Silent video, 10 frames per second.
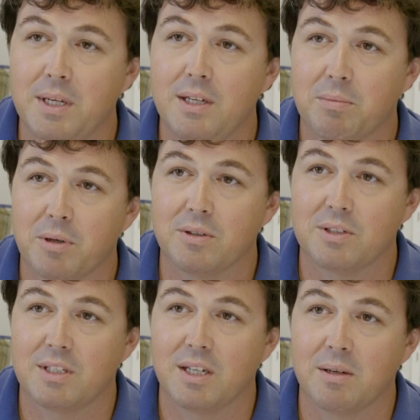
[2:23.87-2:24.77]
Pete
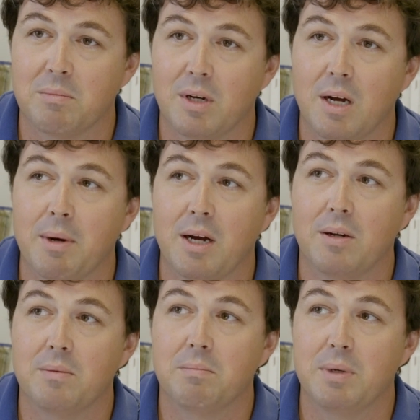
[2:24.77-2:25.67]
approached him
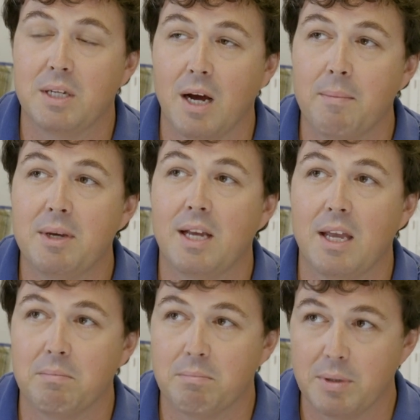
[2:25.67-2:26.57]
about becoming
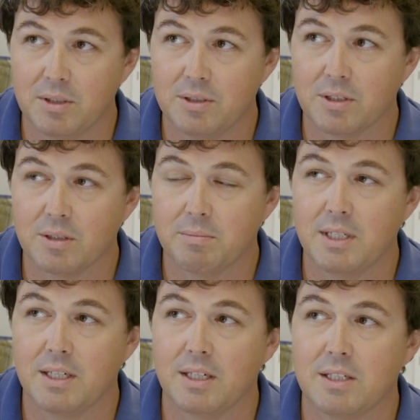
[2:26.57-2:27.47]
a builder
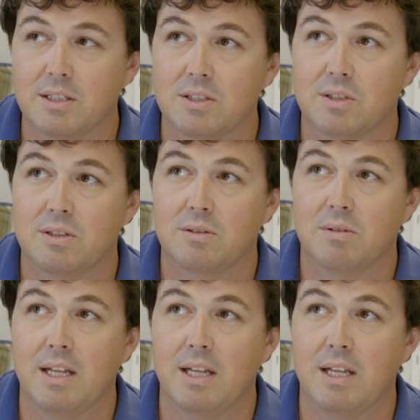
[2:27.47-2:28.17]
because